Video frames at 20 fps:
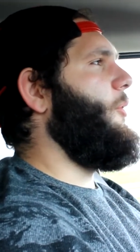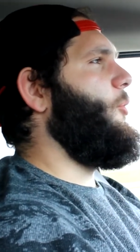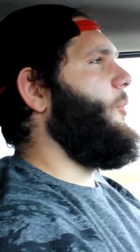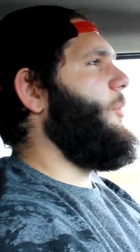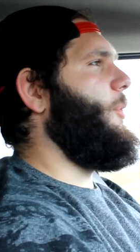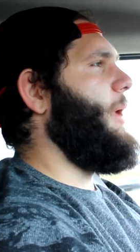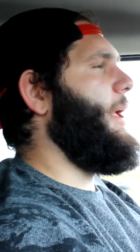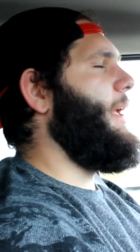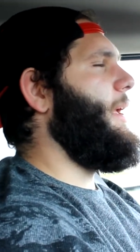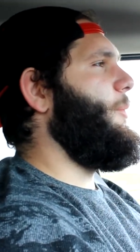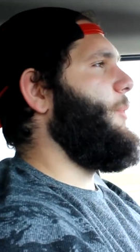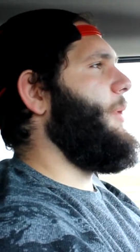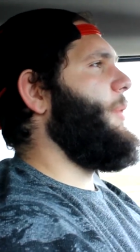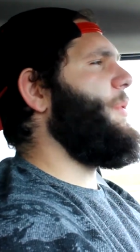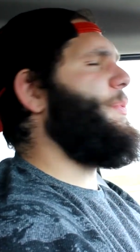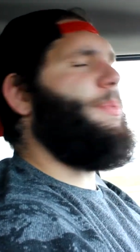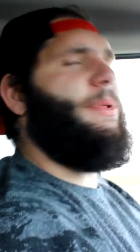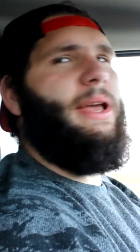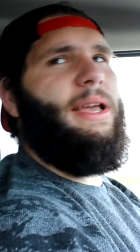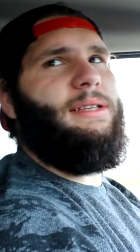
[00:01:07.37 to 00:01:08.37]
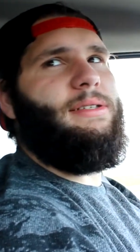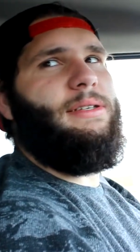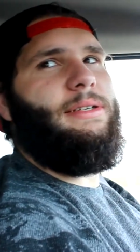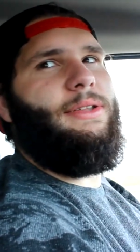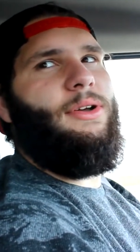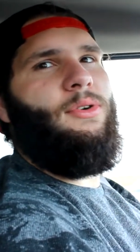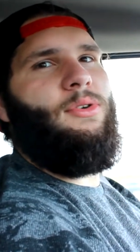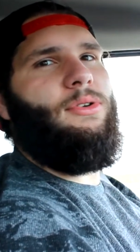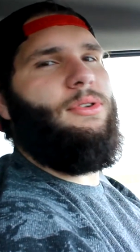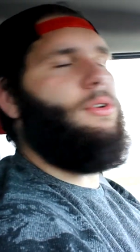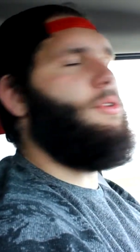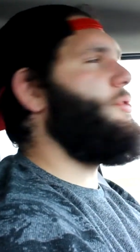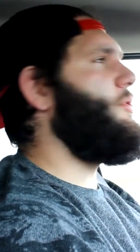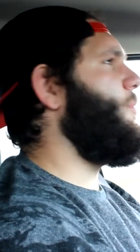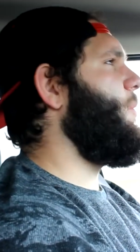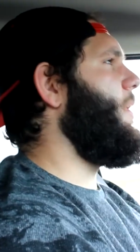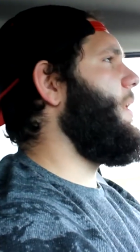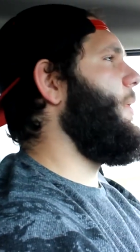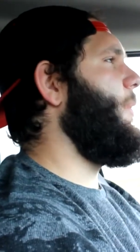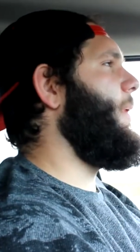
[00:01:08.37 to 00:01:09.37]
We replaced it. Don't you
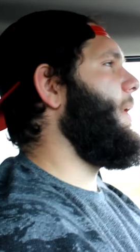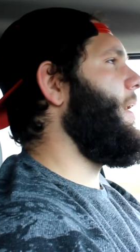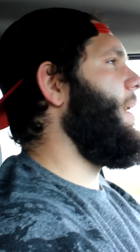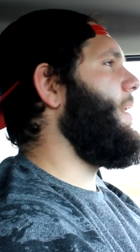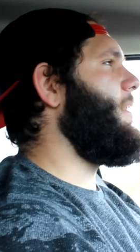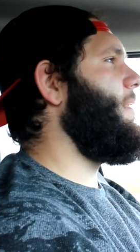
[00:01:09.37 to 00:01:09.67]
worry. We got